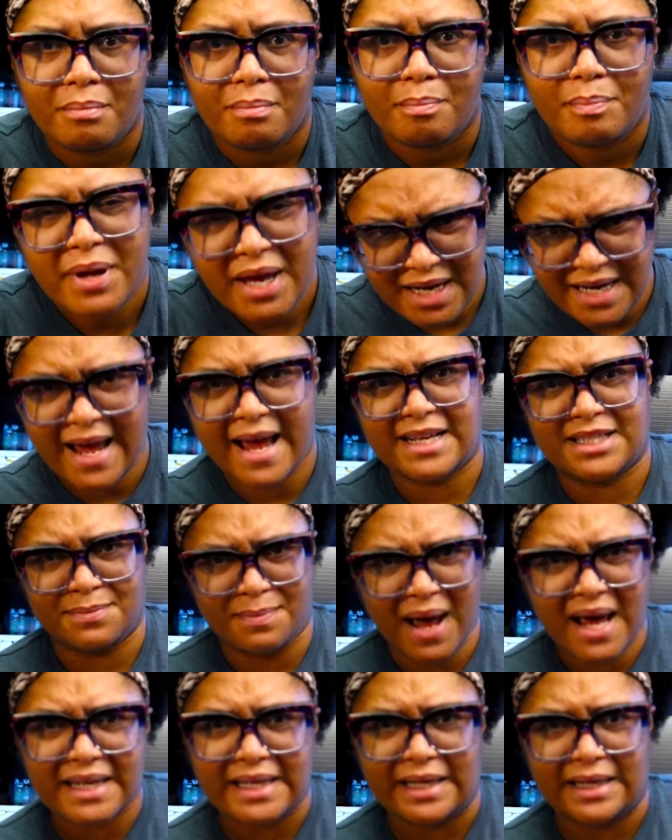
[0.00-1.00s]
Penn has
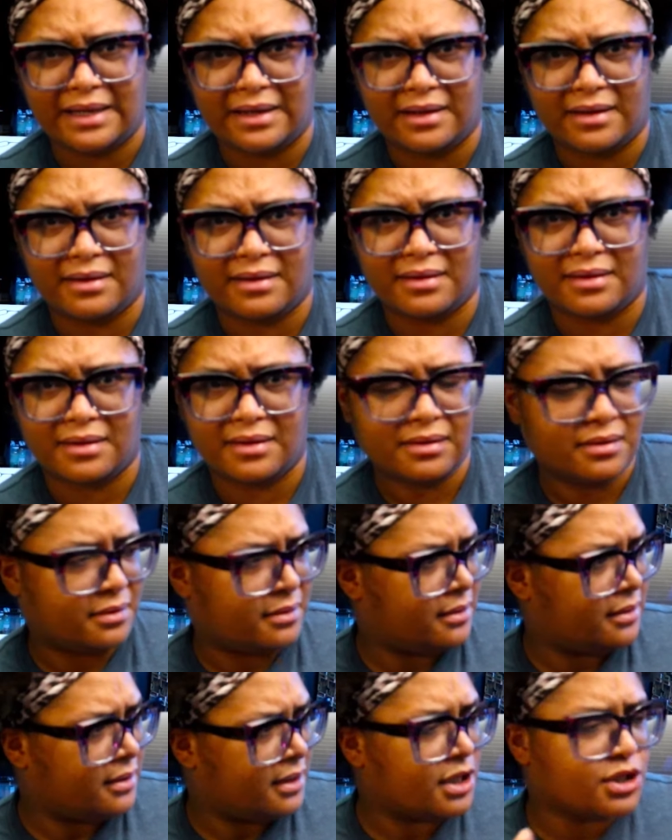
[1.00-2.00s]
money.
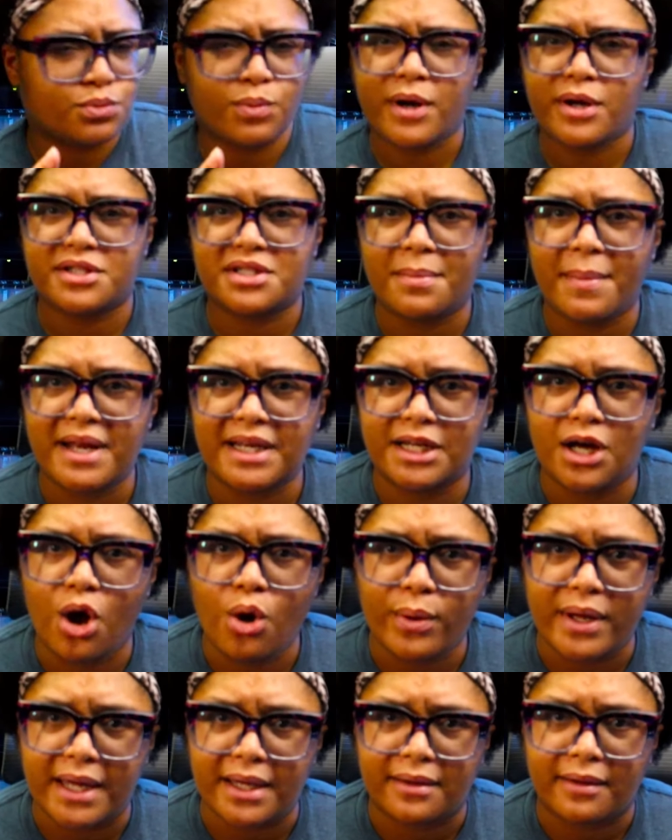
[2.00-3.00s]
Because where's the money
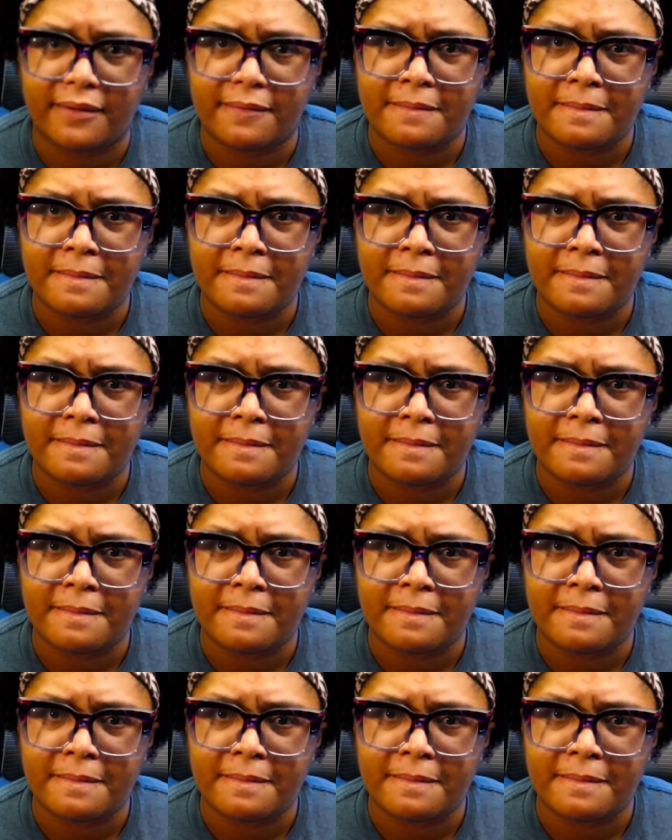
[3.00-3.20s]
going?